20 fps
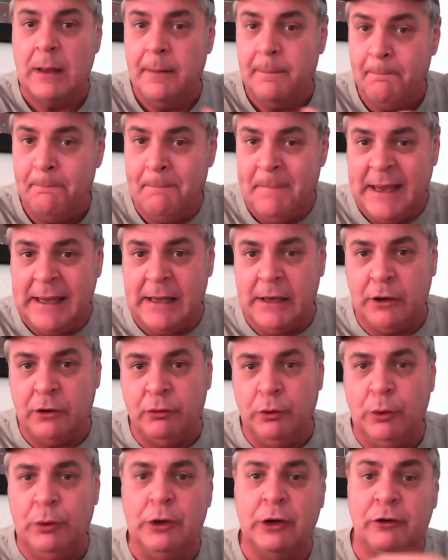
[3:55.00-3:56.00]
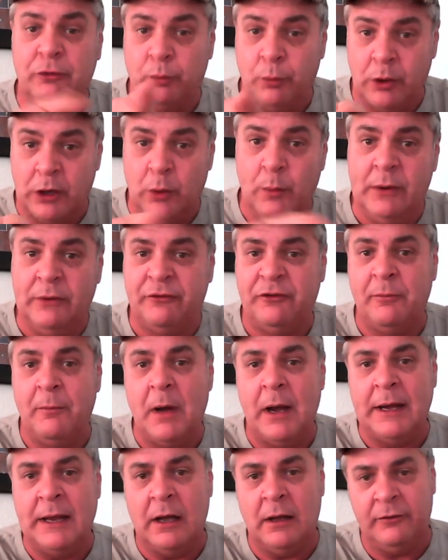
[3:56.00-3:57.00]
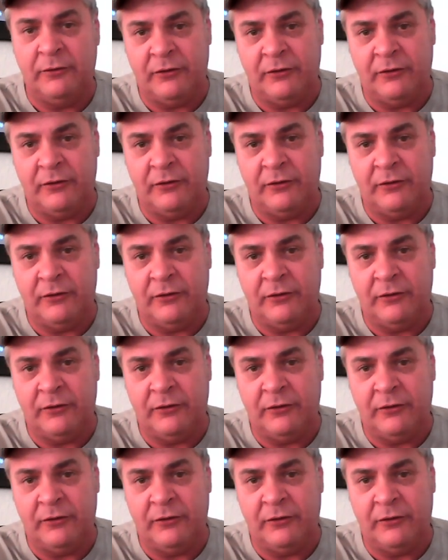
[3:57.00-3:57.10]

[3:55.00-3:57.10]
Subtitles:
Me included, because we're going to win some money on